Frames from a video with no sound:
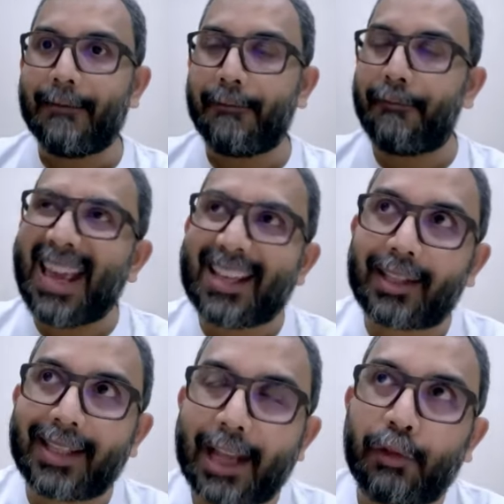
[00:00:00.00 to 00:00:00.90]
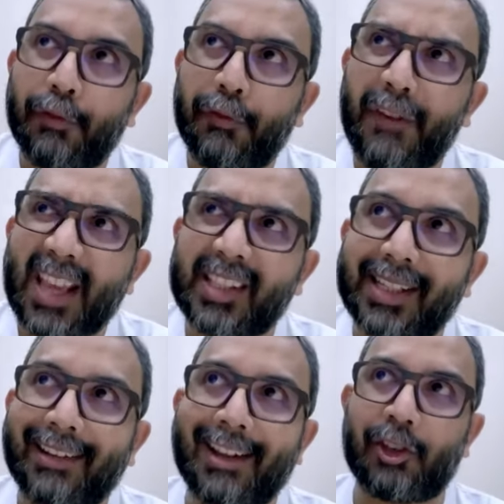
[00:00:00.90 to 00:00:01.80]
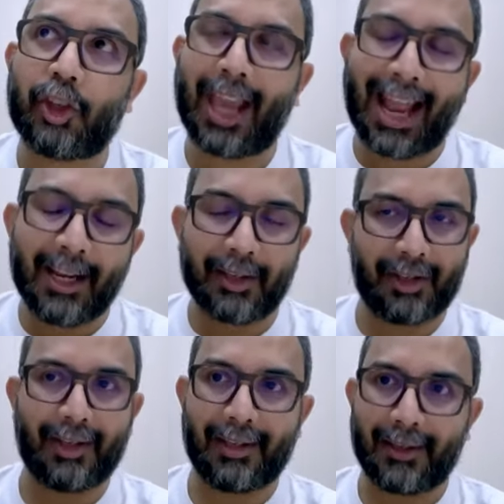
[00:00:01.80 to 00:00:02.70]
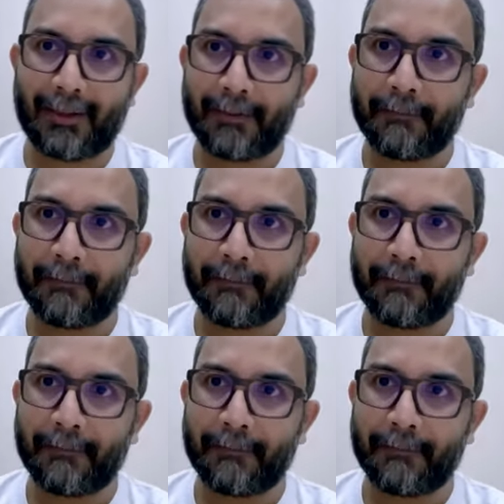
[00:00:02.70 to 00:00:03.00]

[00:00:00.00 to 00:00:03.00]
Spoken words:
to face great challenges,